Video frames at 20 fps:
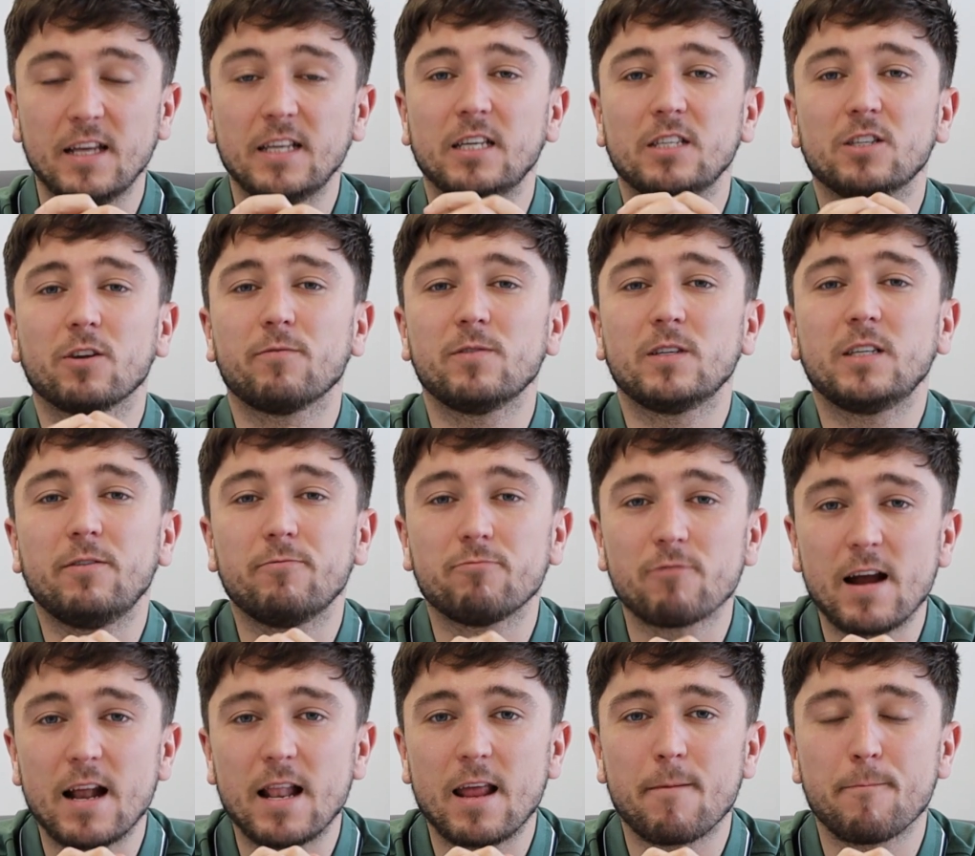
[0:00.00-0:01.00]
This is obviously
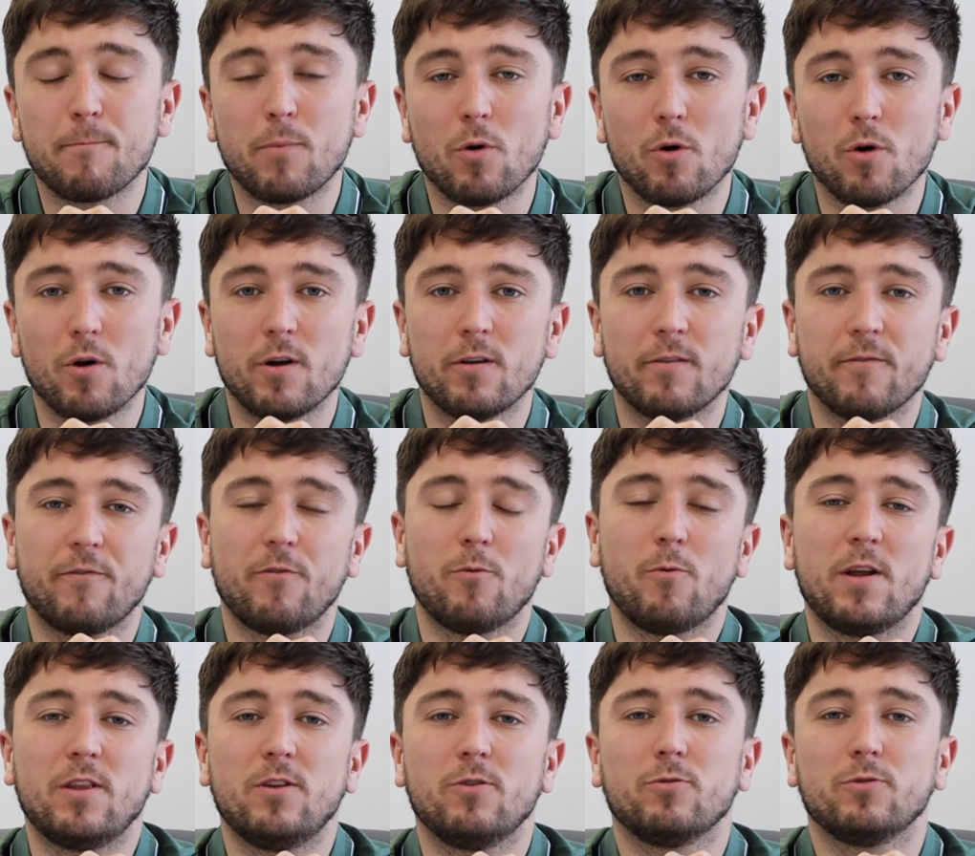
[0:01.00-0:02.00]
really important
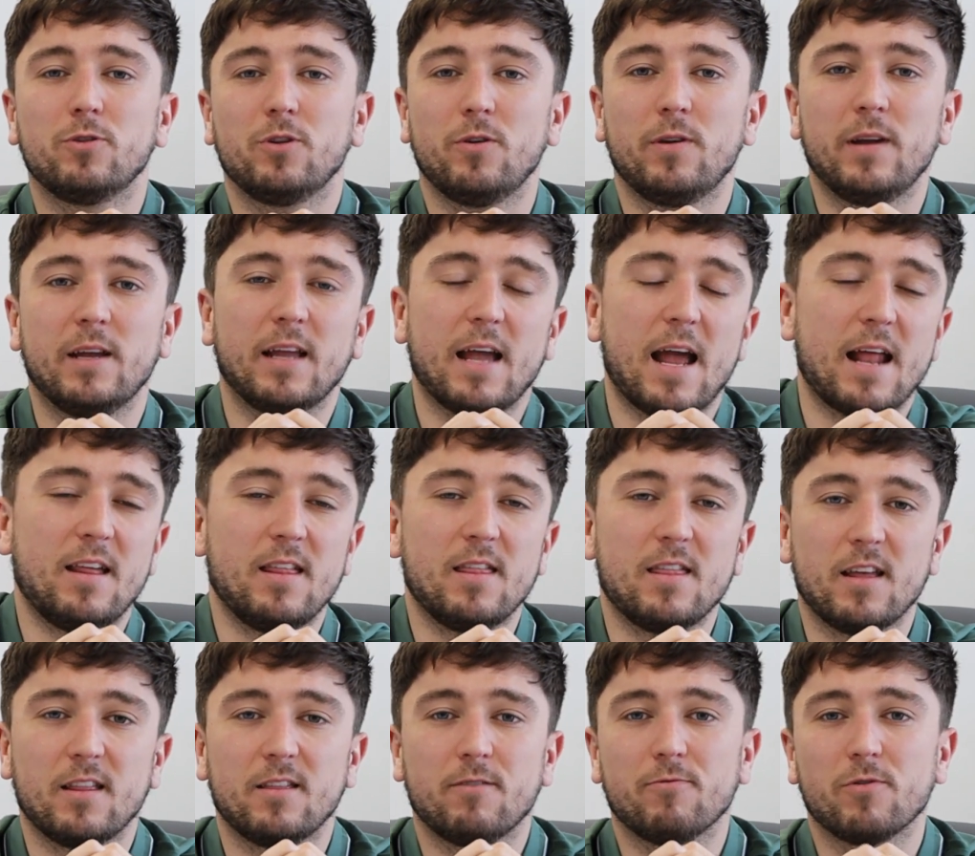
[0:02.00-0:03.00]
for when you're doing
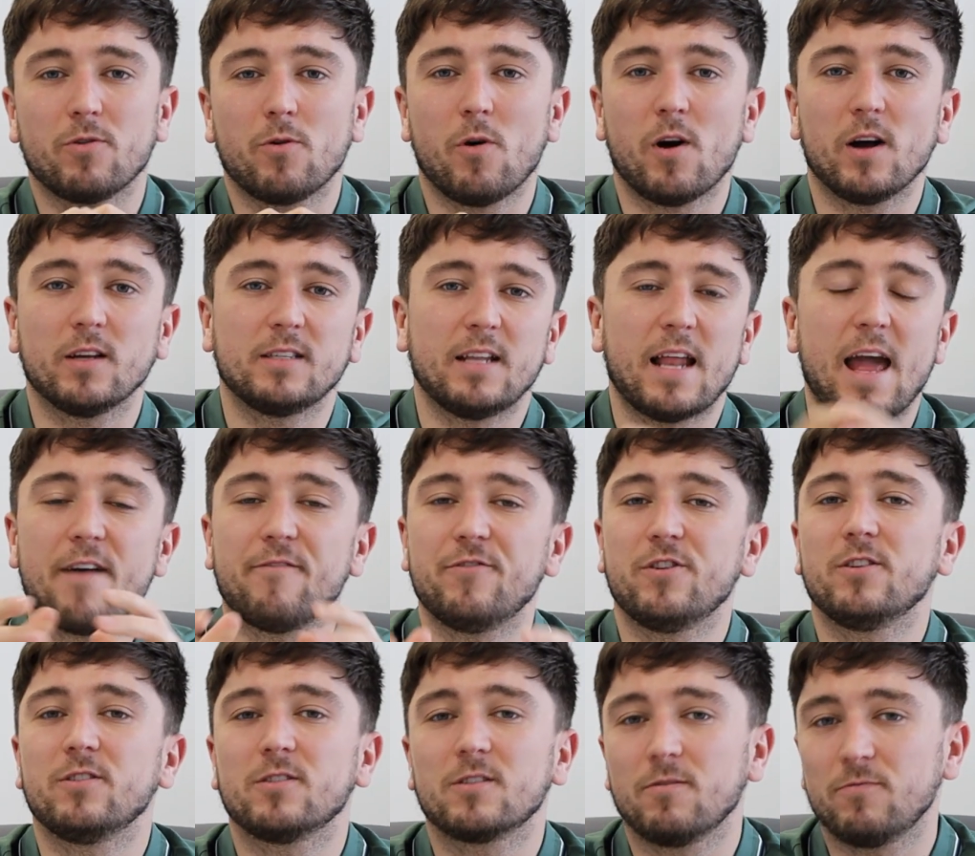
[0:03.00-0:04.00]
anything that requires an
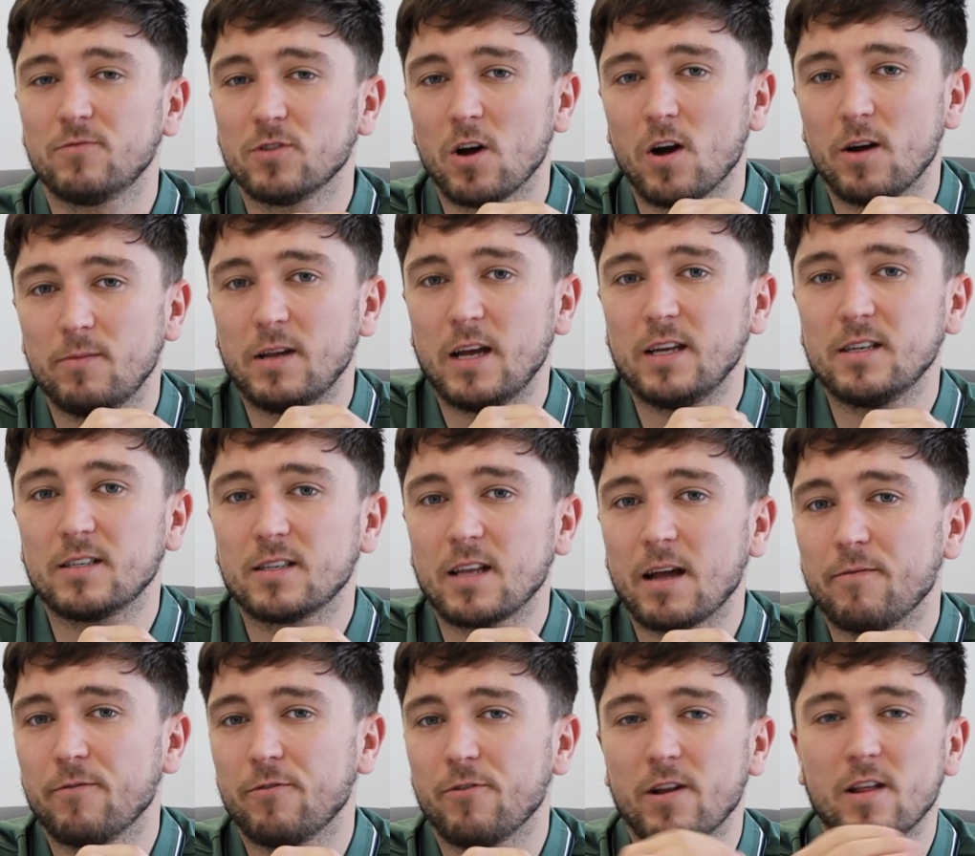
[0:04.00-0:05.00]
evidence of time date
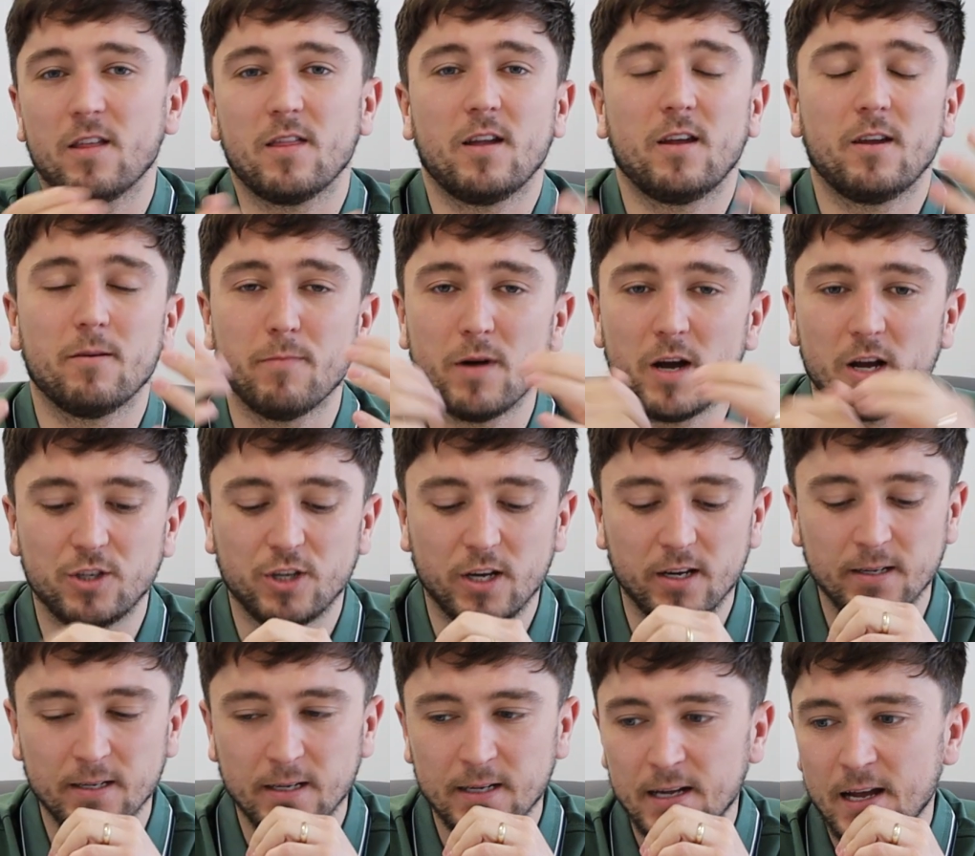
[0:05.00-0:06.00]
stamp for anything
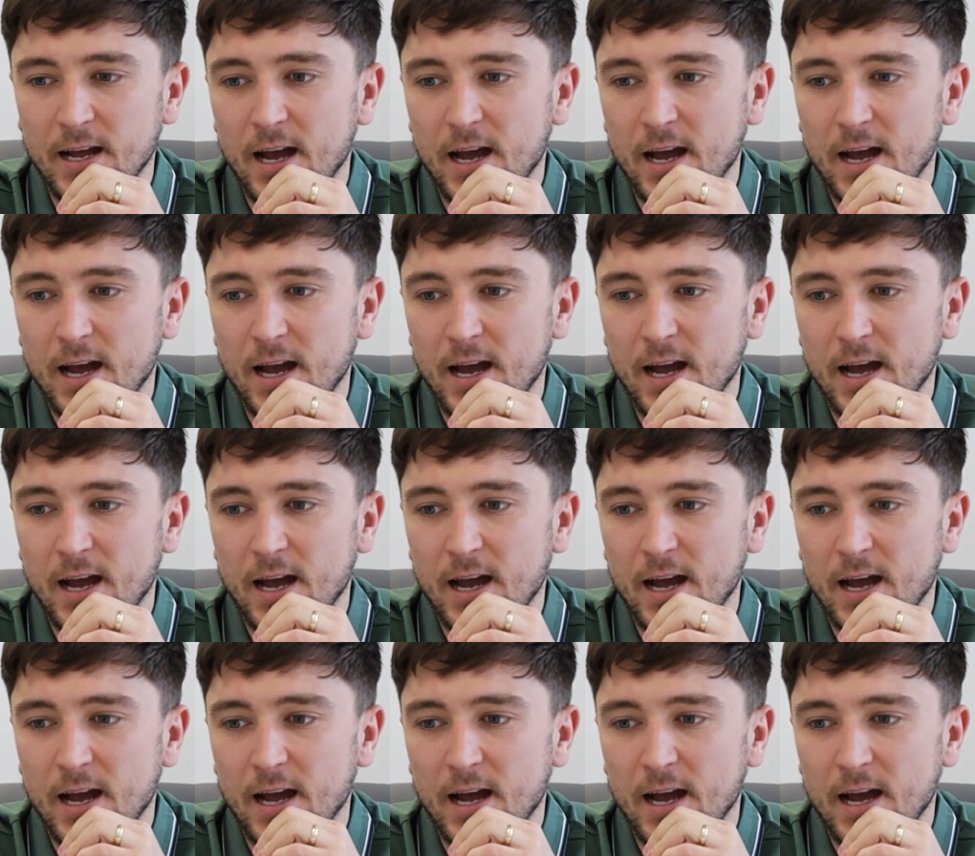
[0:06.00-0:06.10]
emerging.